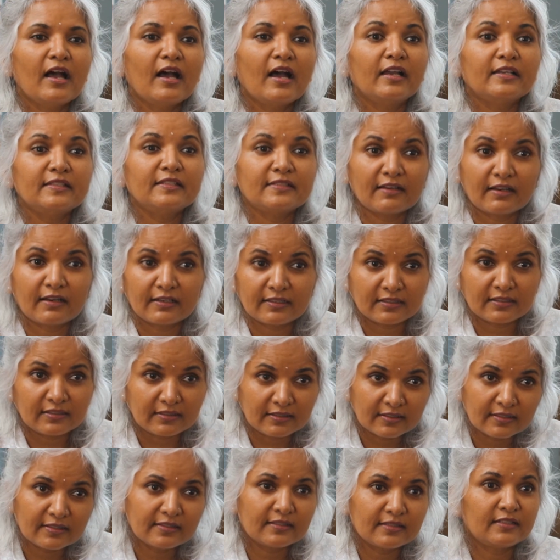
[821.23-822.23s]
I started
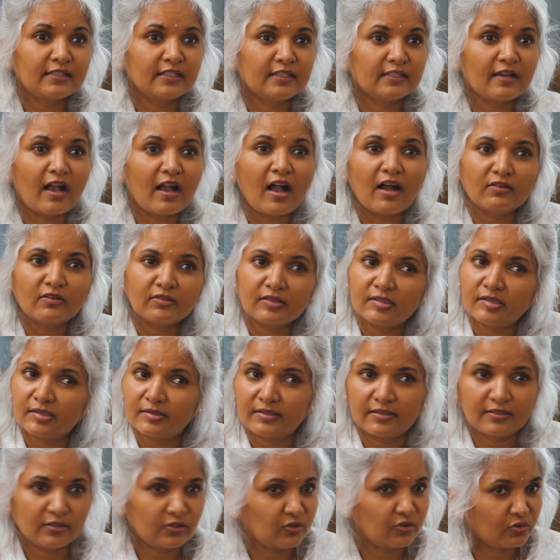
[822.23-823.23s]
listening
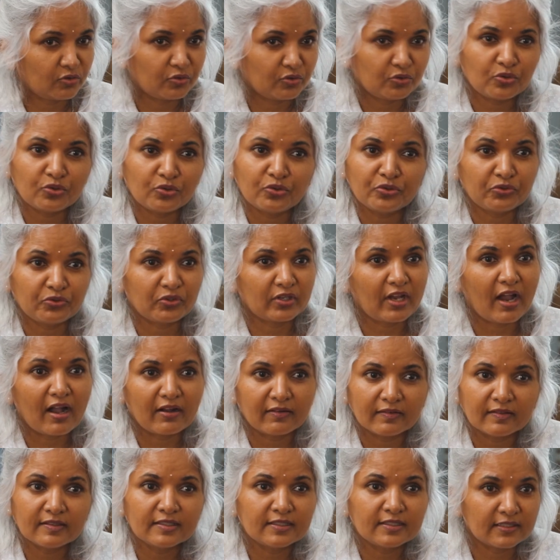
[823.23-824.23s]
hours, 2-3
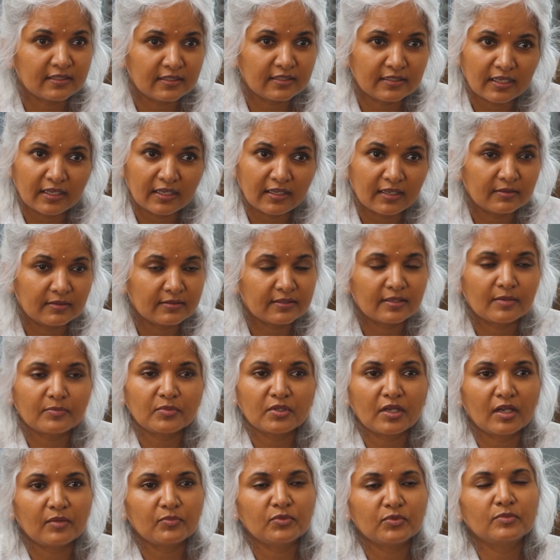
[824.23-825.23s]
hours a day,
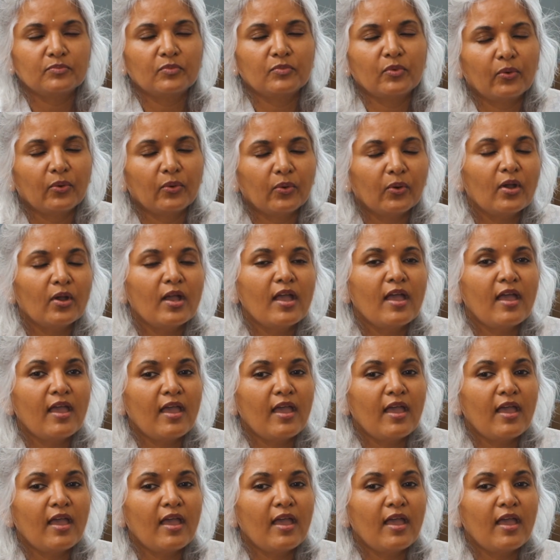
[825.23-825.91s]
sometimes more.